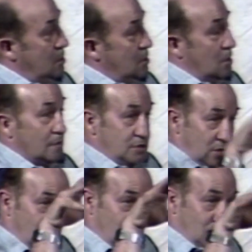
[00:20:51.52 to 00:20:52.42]
and all of a
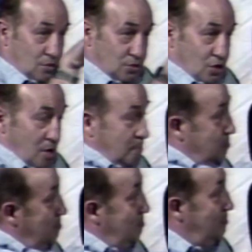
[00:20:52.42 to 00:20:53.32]
sudden there goes a little sharp
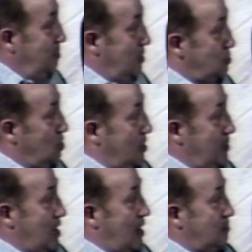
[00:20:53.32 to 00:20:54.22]
female
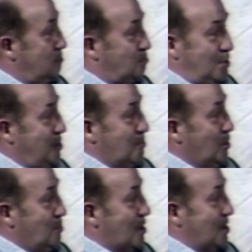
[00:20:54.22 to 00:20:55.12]
sharpie out, pretty
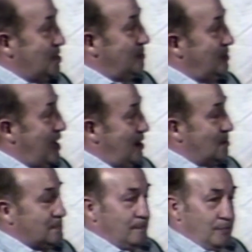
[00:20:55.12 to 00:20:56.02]
bluebird mm -hmm.
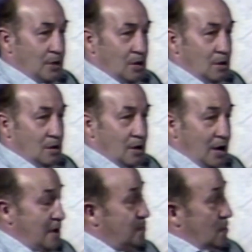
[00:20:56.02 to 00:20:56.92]
adult,
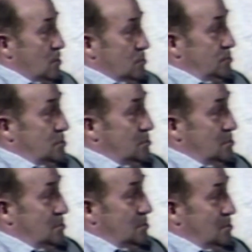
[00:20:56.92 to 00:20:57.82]
and I froze.
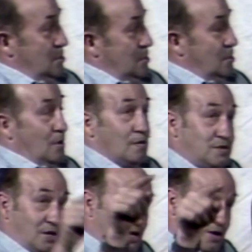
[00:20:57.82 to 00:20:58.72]
And all of
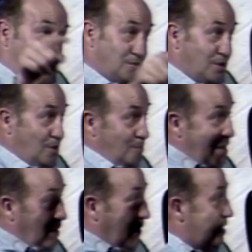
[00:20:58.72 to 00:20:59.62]
a sudden here comes a little
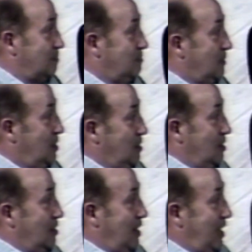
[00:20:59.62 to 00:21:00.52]
male in,
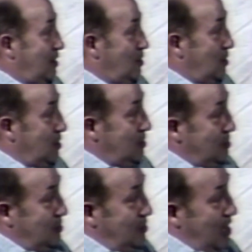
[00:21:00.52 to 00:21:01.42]
landed on a
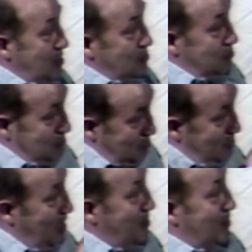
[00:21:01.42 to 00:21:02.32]
dead limb.